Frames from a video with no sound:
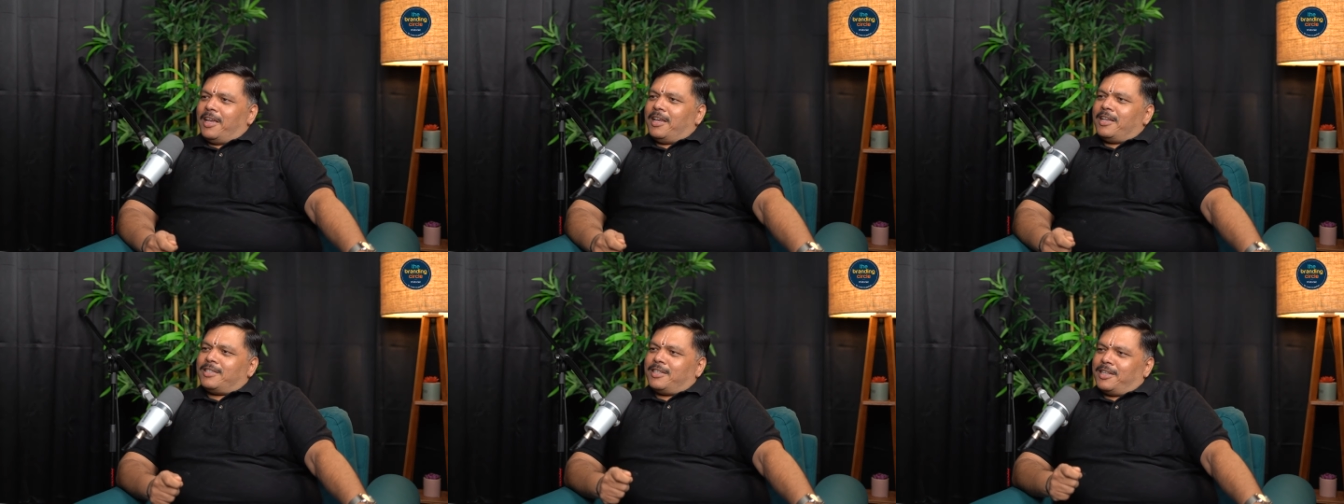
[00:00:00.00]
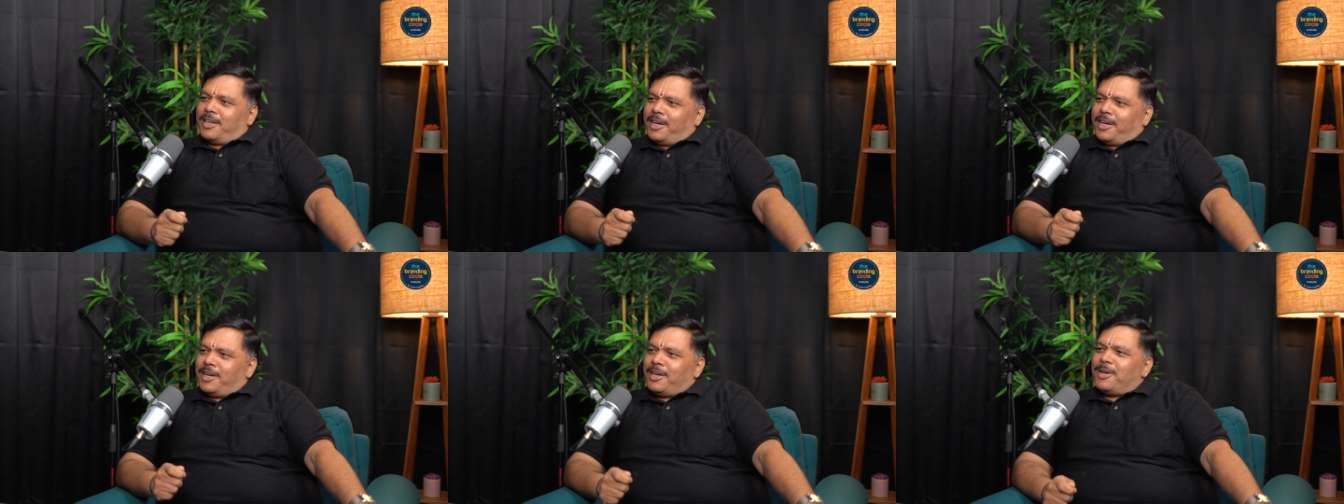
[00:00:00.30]

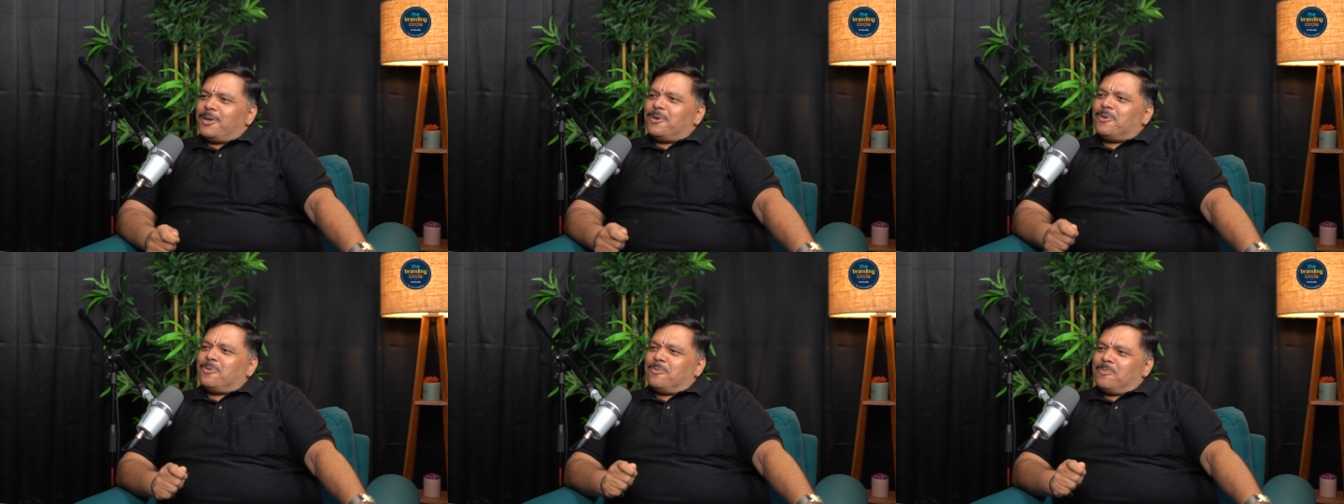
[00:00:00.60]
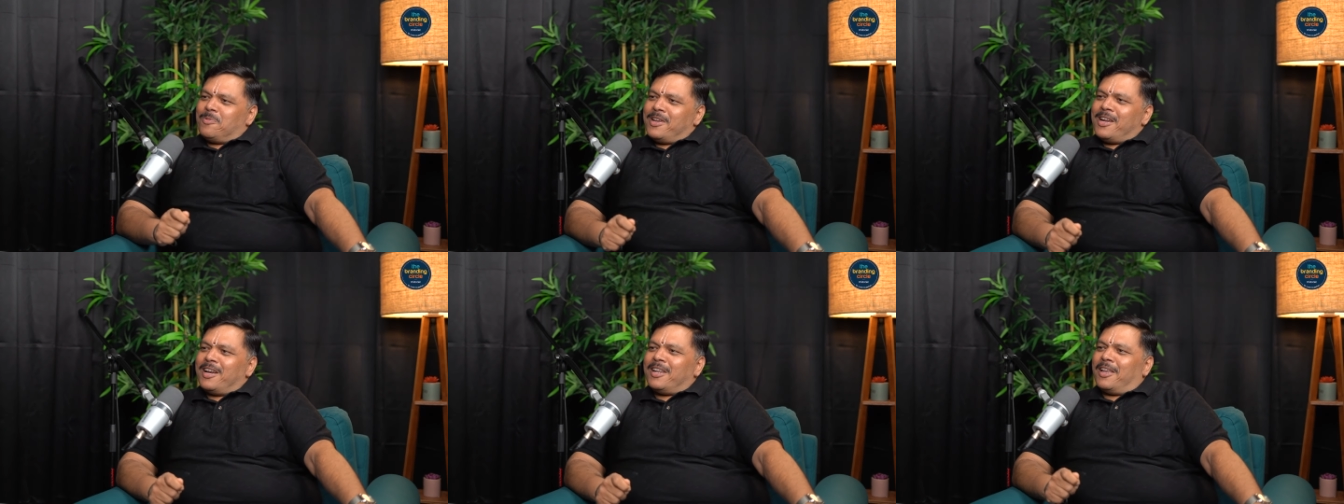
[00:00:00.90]
is needed to
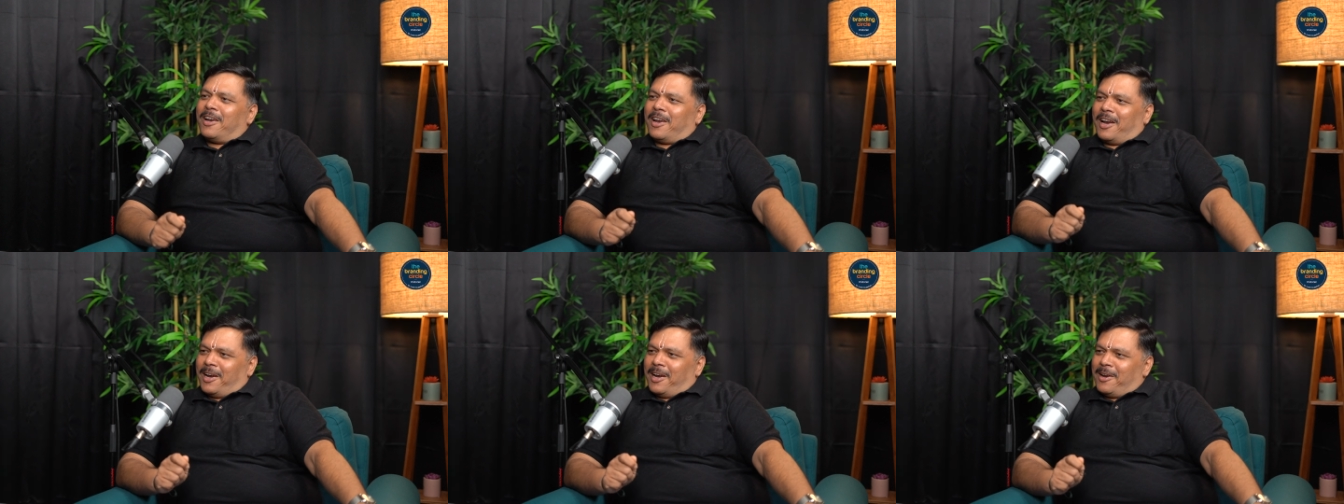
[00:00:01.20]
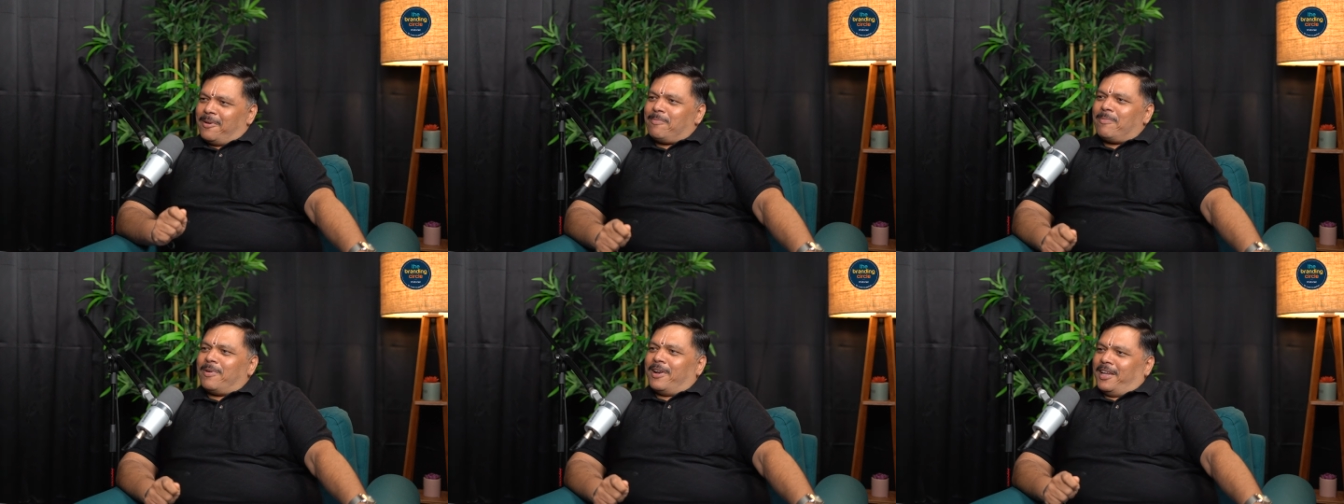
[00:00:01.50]
be at the
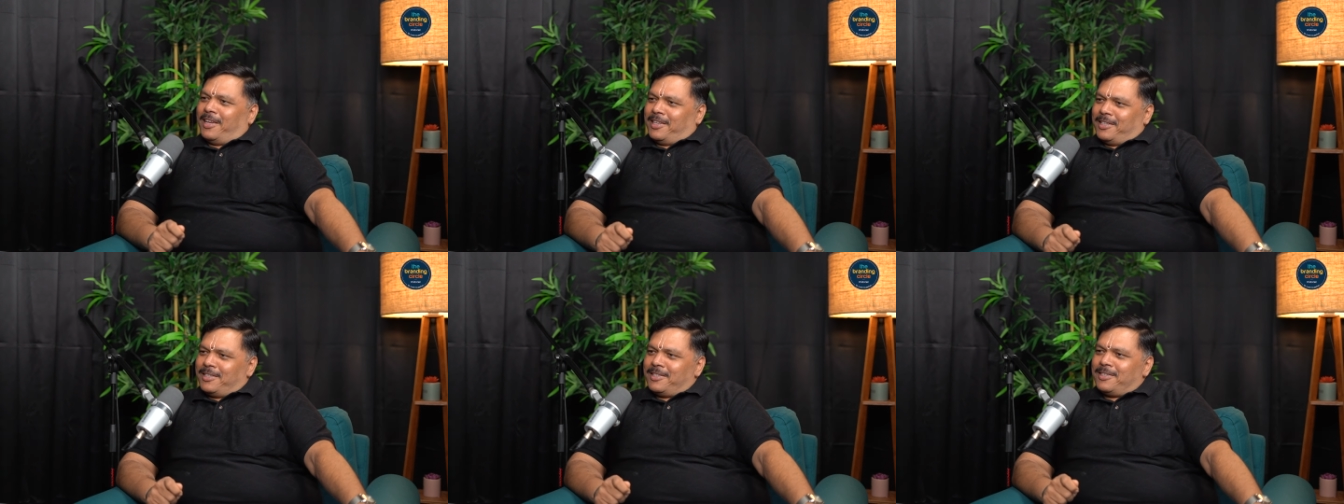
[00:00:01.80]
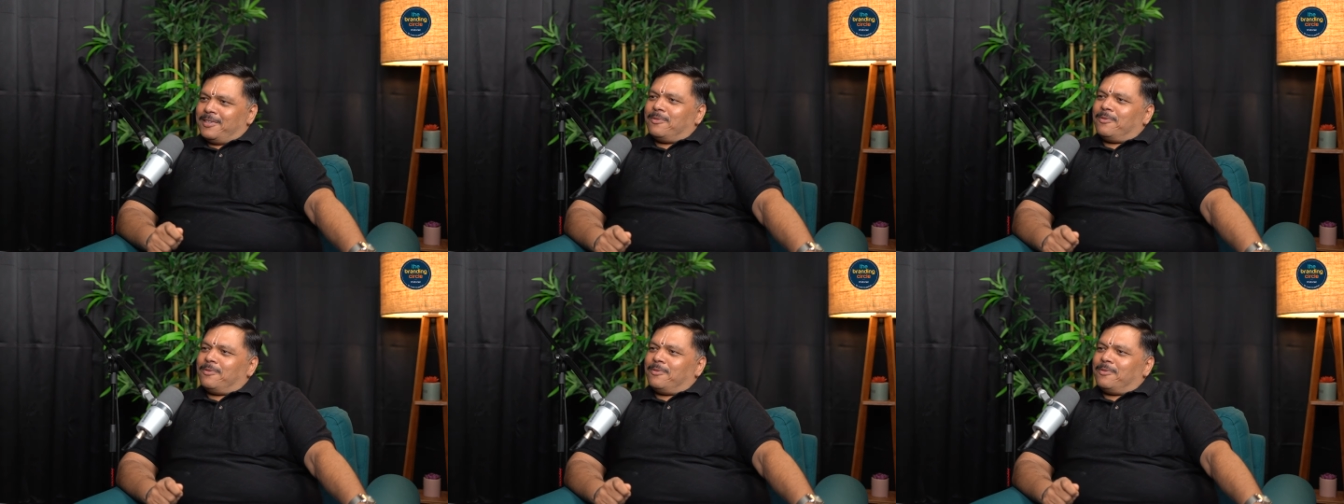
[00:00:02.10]
right place